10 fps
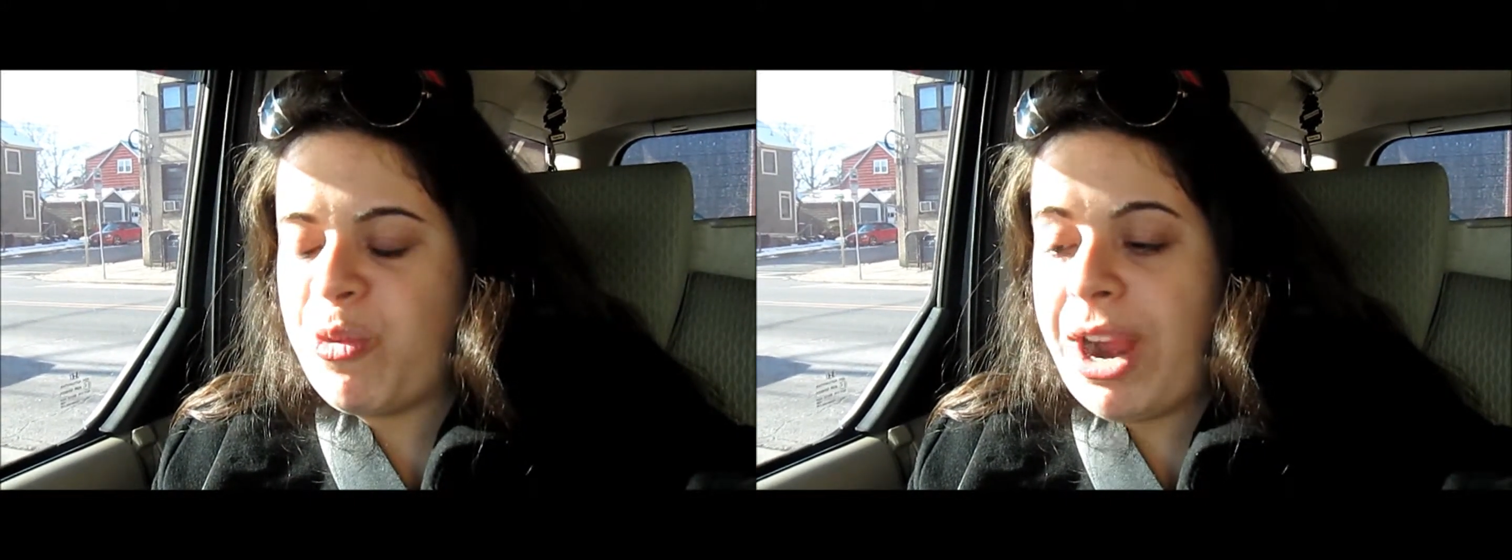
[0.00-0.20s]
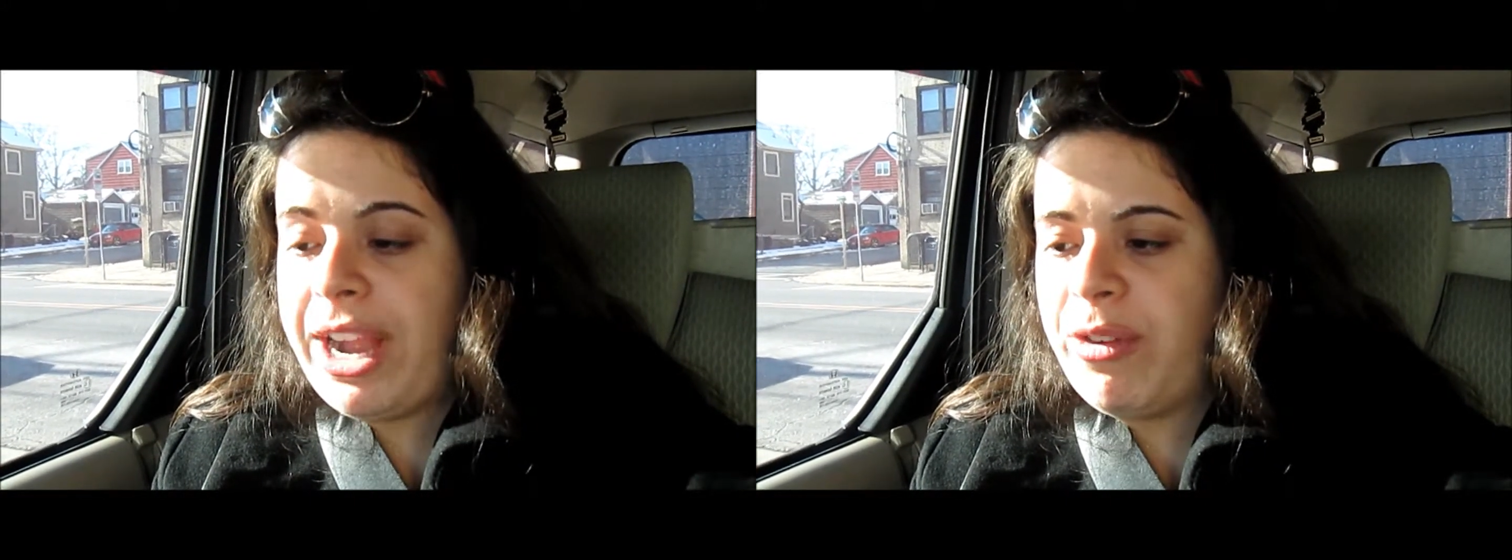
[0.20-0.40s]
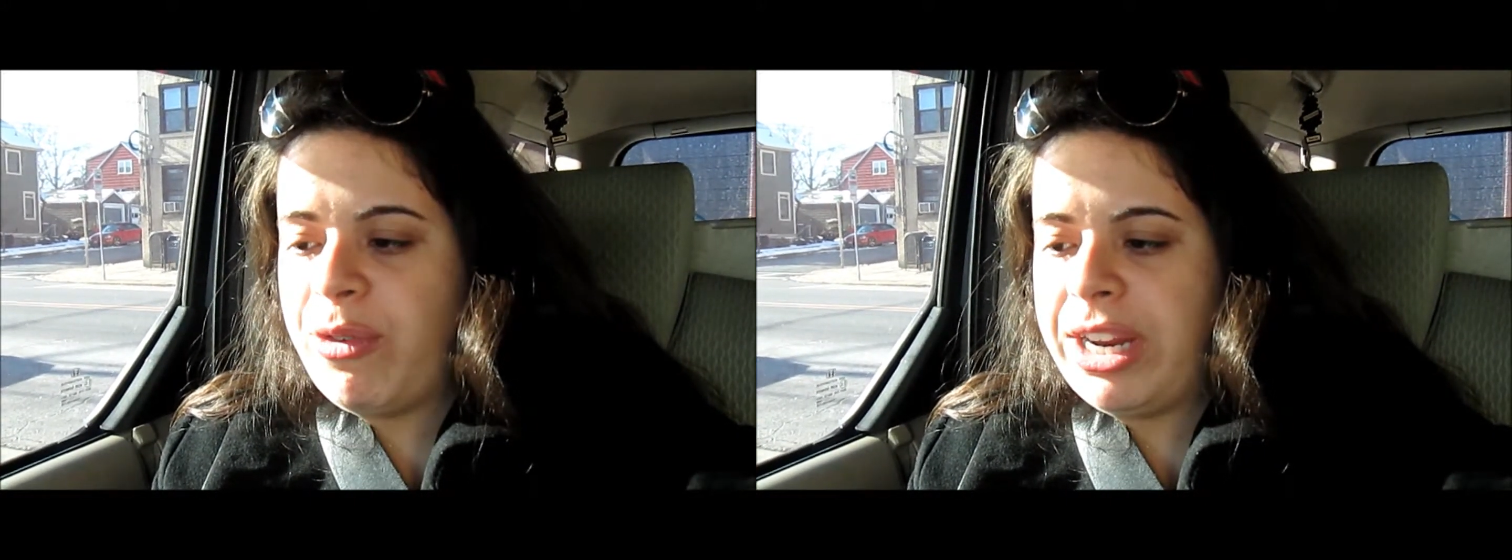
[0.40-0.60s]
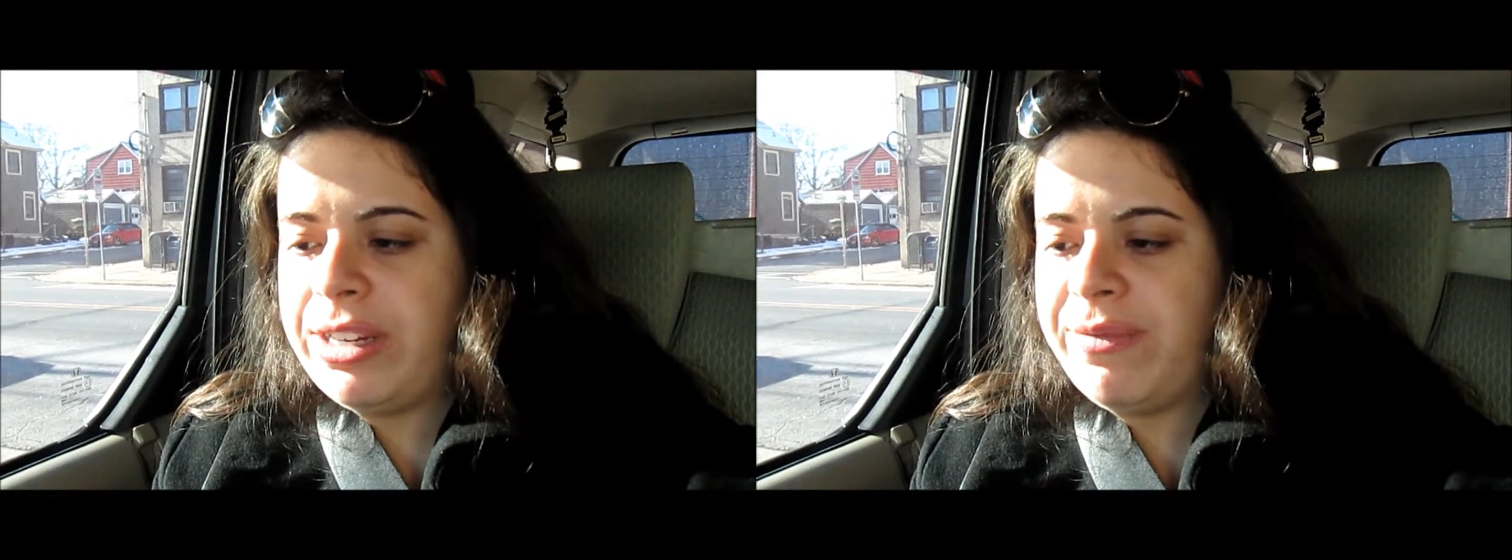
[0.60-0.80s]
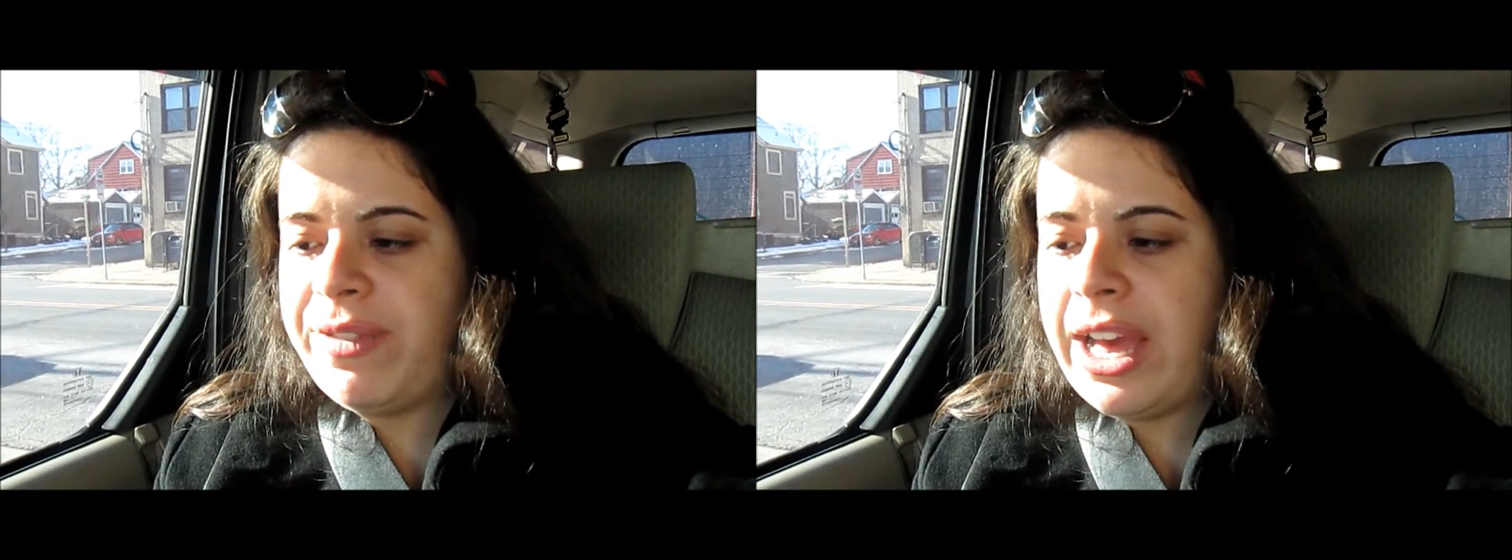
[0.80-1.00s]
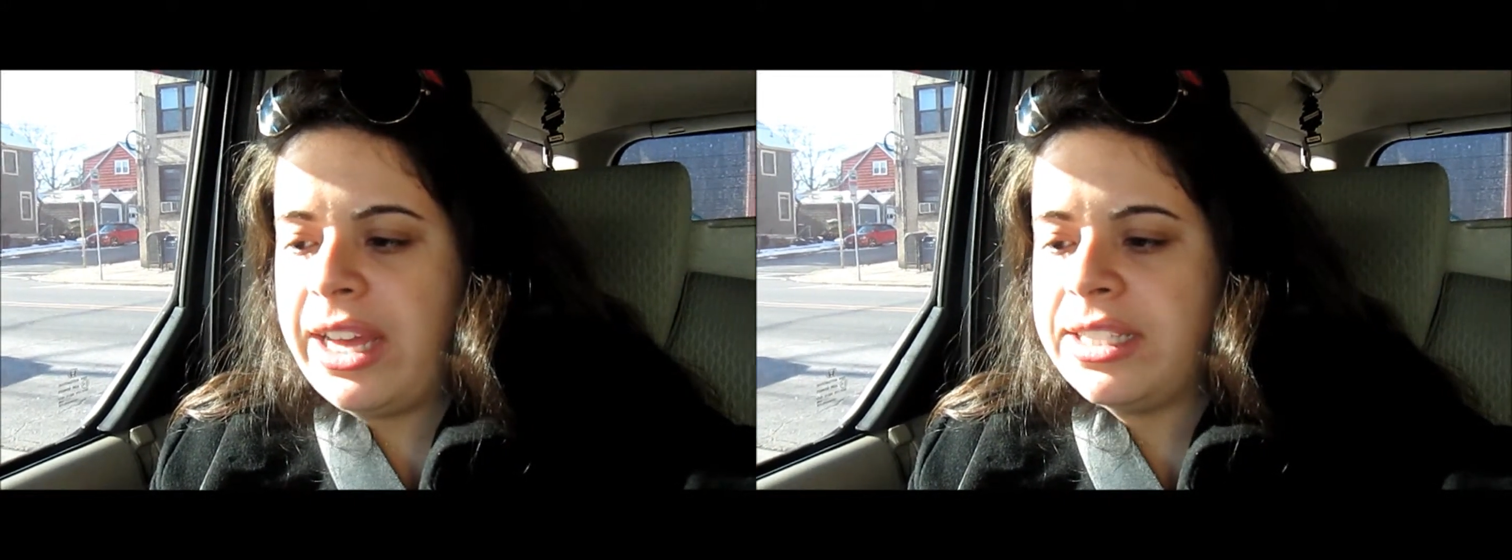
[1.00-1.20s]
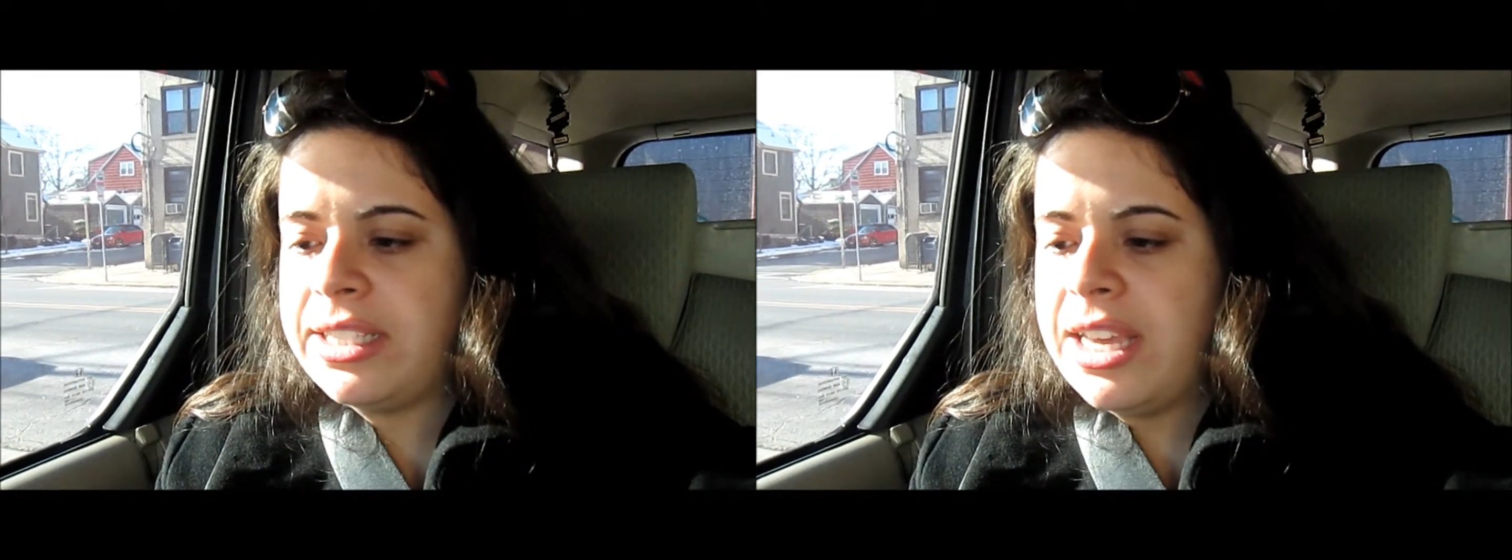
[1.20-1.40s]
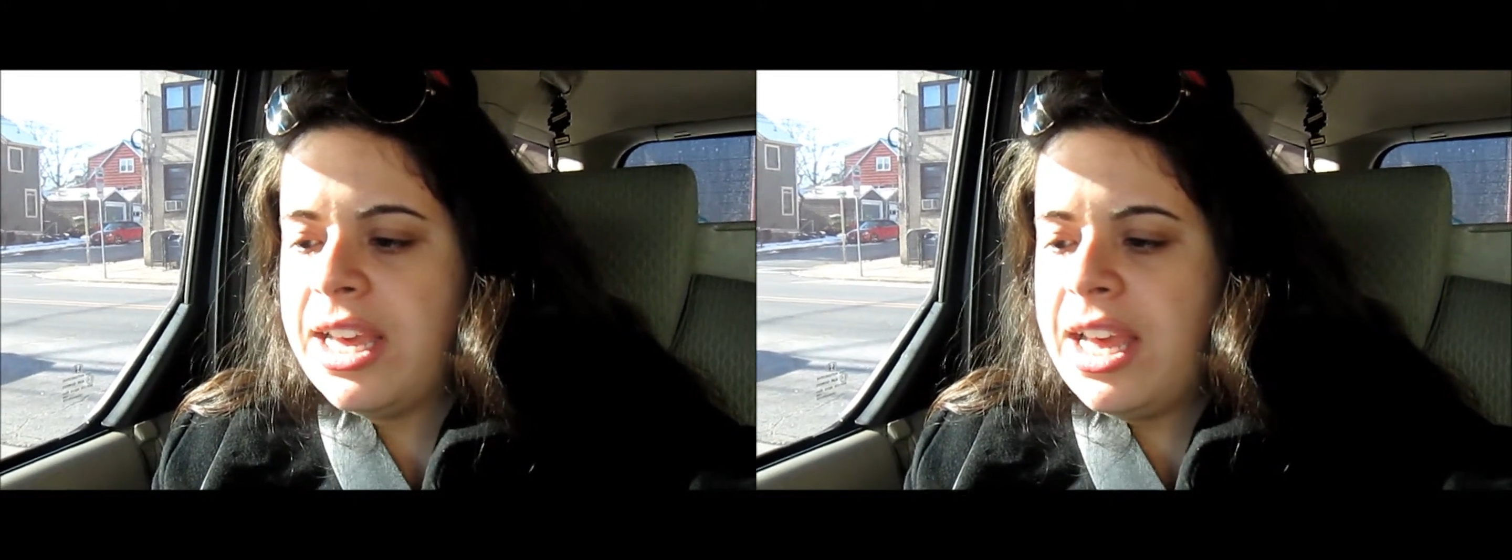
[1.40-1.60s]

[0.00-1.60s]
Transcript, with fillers: writing random facts,